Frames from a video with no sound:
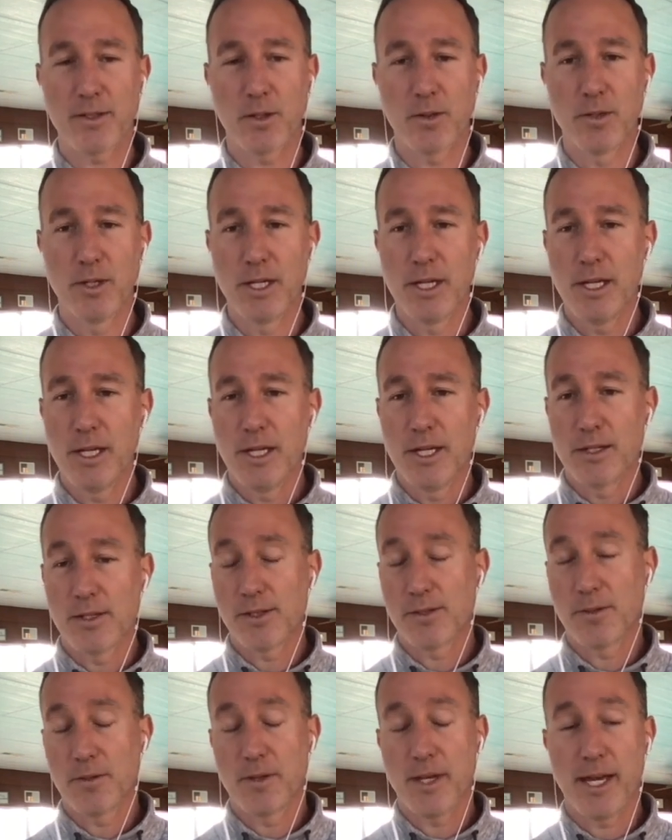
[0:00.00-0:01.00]
So
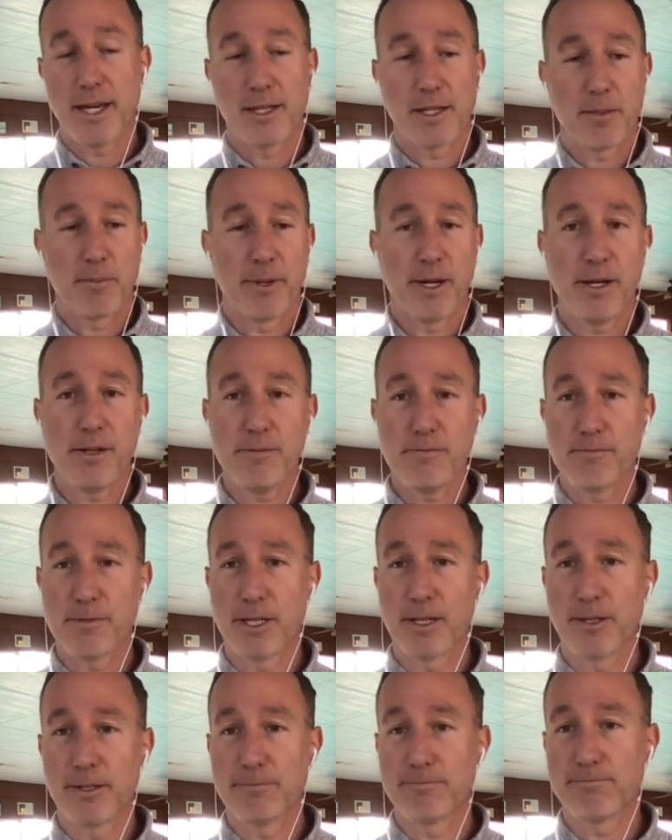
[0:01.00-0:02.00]
just do that, hit the bell,
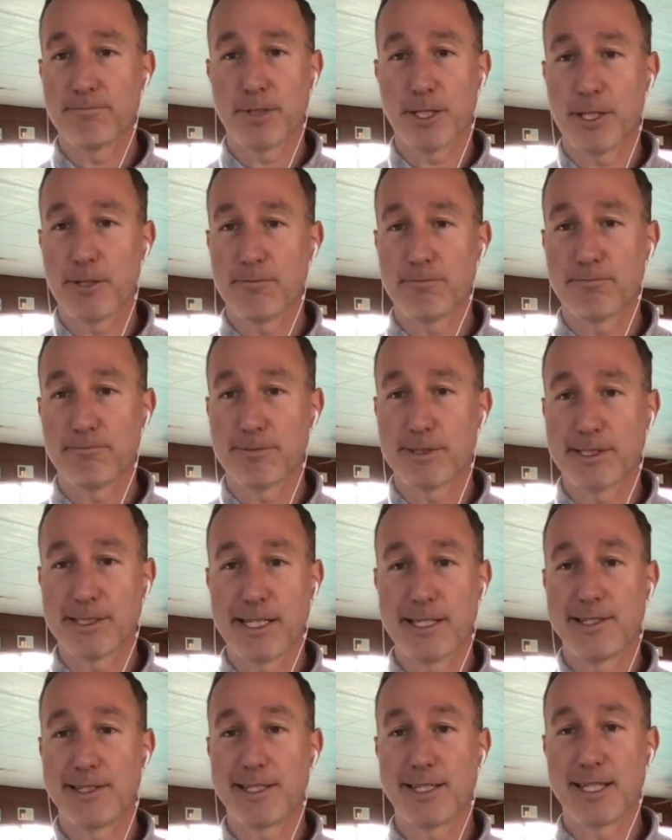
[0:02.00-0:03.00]
and I'll you know
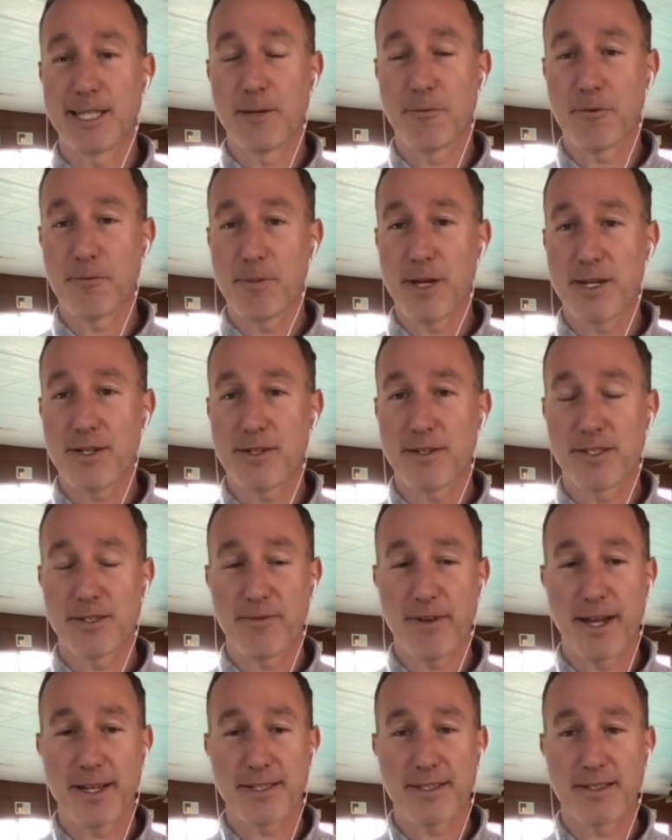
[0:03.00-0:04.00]
send you the information as
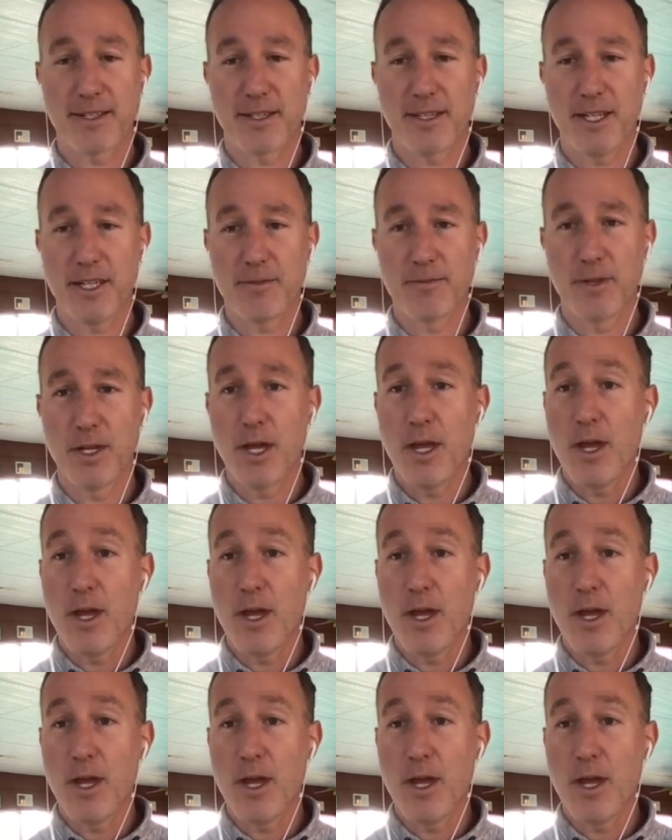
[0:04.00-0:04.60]
fast as I can.